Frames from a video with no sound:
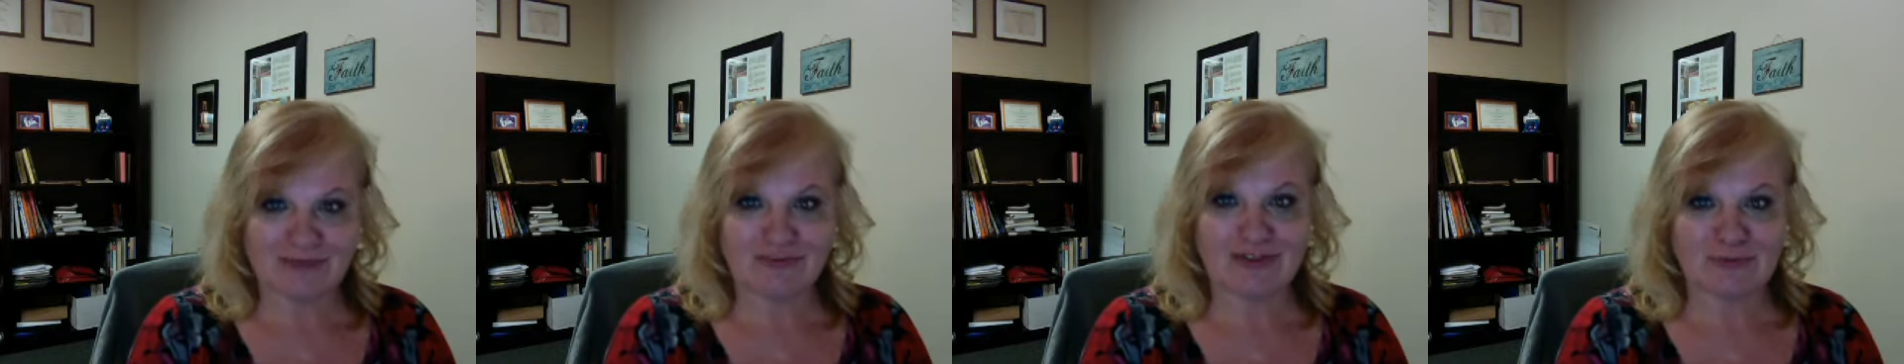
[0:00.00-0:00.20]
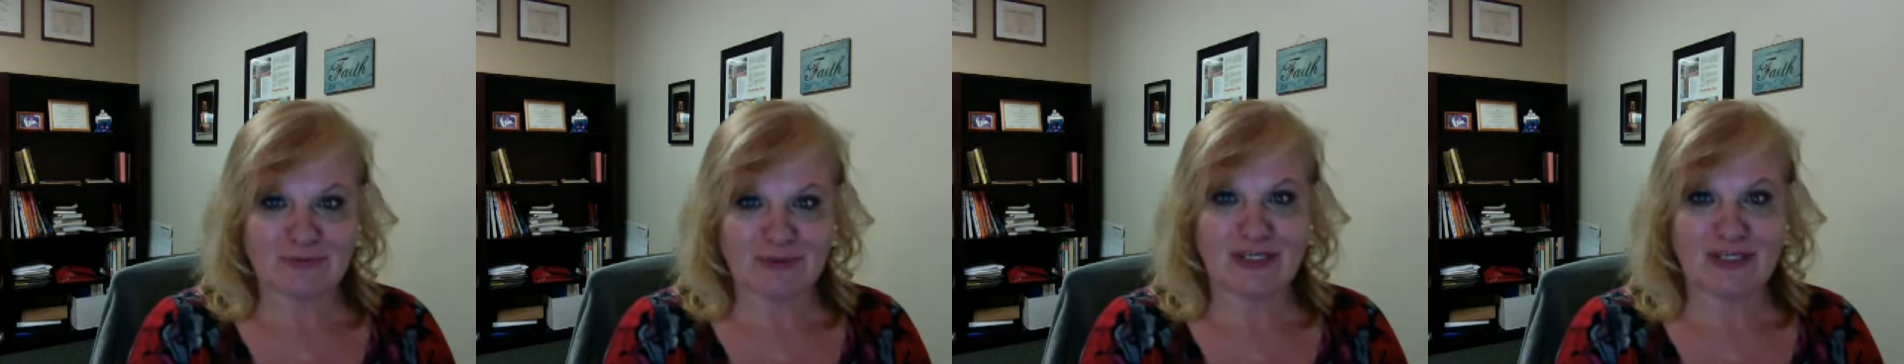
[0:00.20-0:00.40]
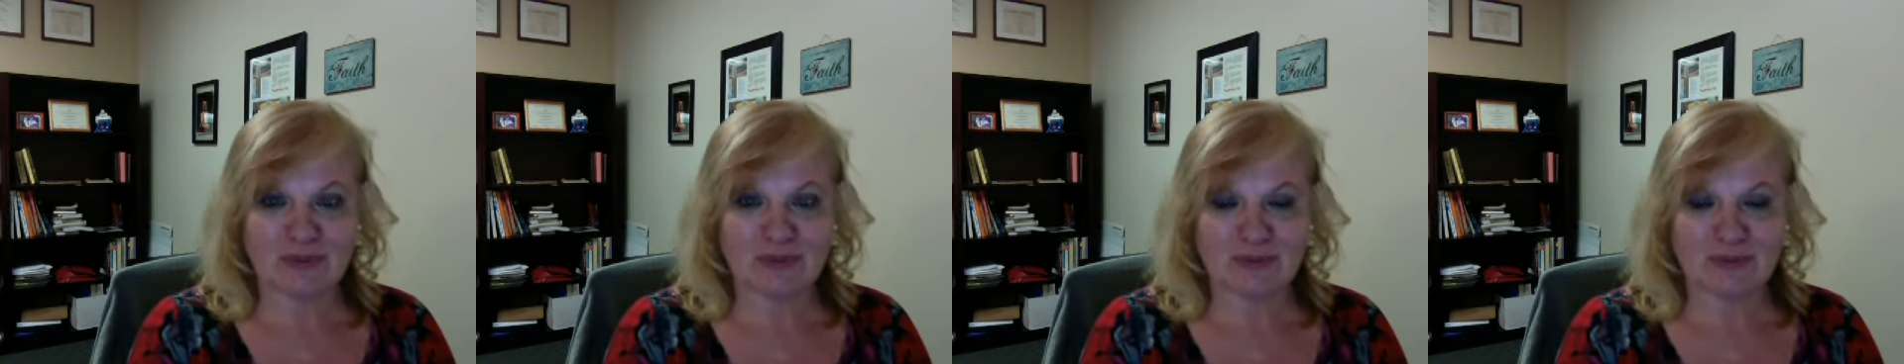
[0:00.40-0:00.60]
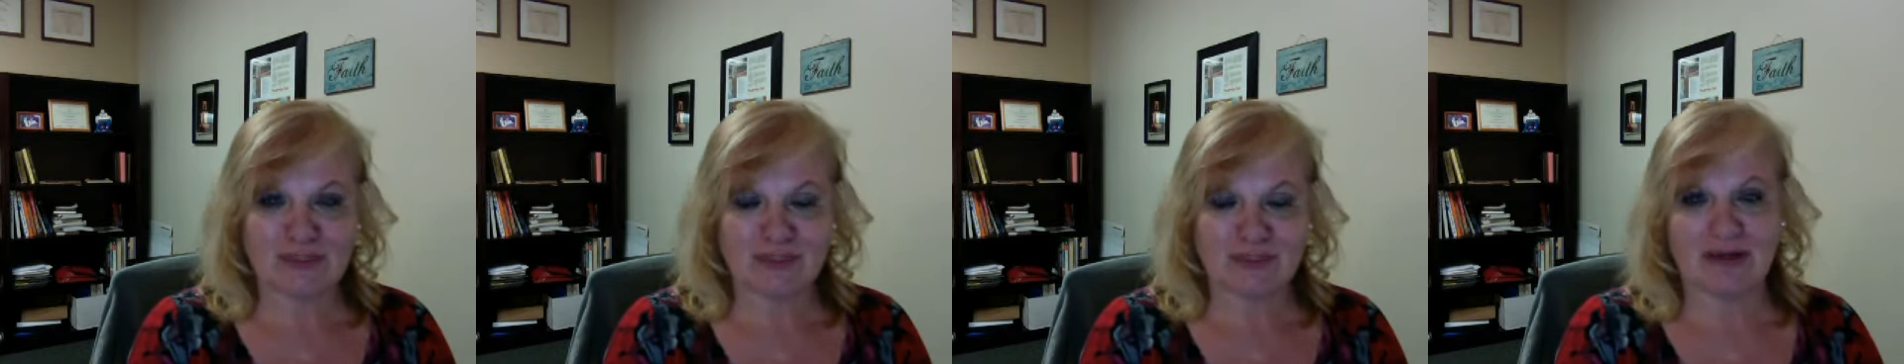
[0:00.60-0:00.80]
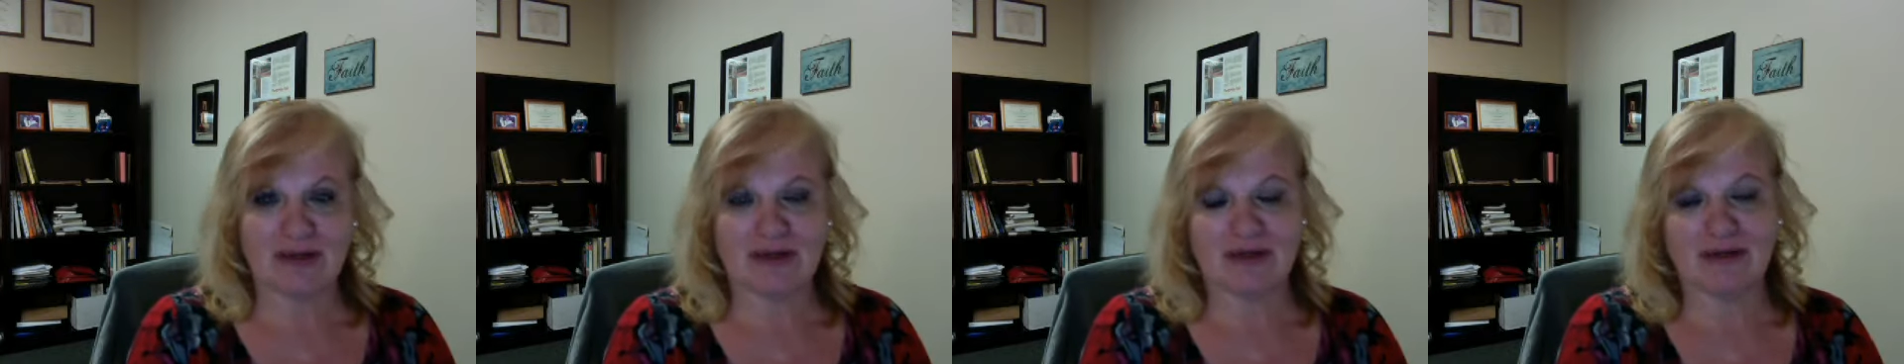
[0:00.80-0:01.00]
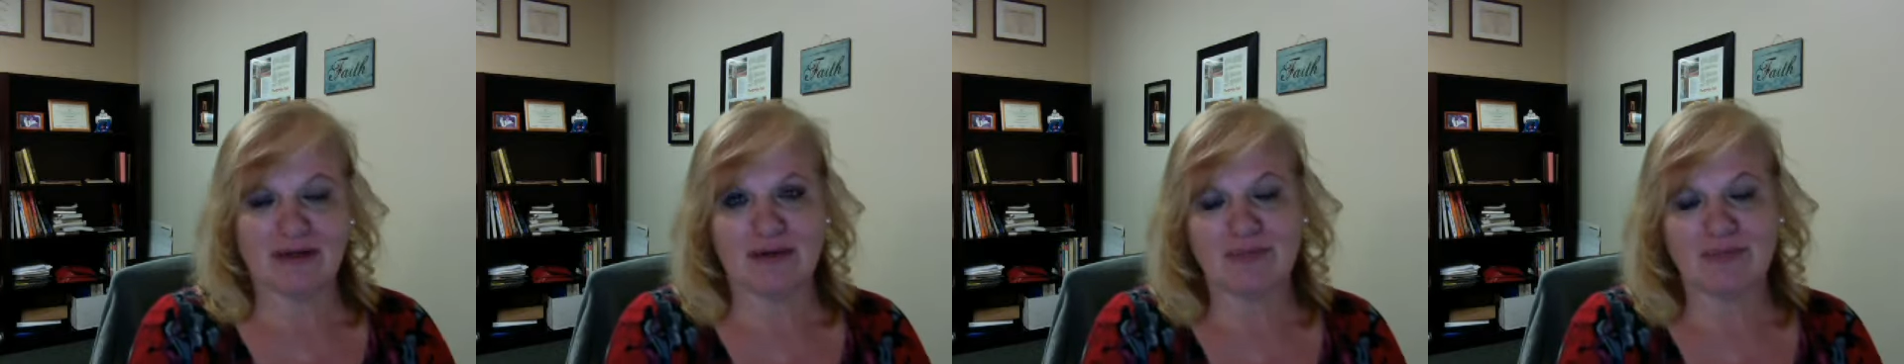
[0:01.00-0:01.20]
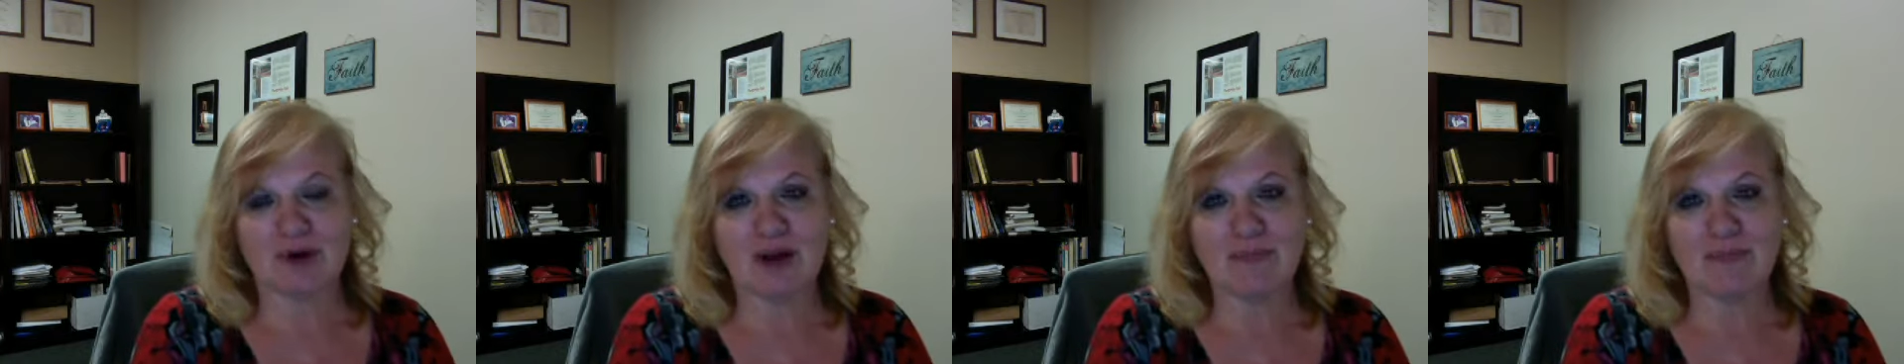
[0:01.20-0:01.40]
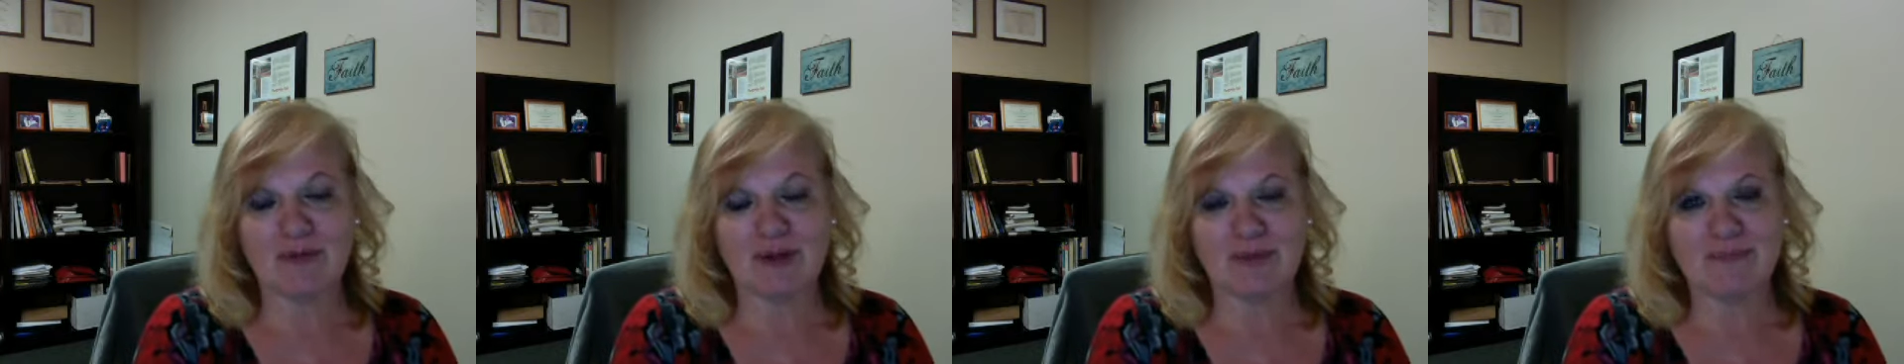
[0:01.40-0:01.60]
space was a
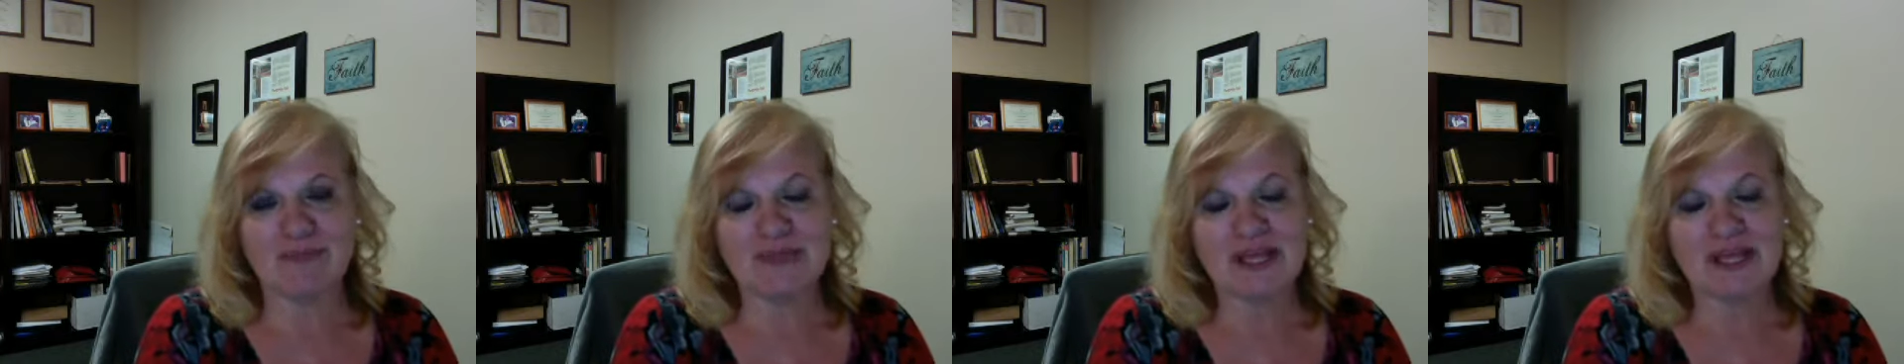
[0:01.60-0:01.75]
problem.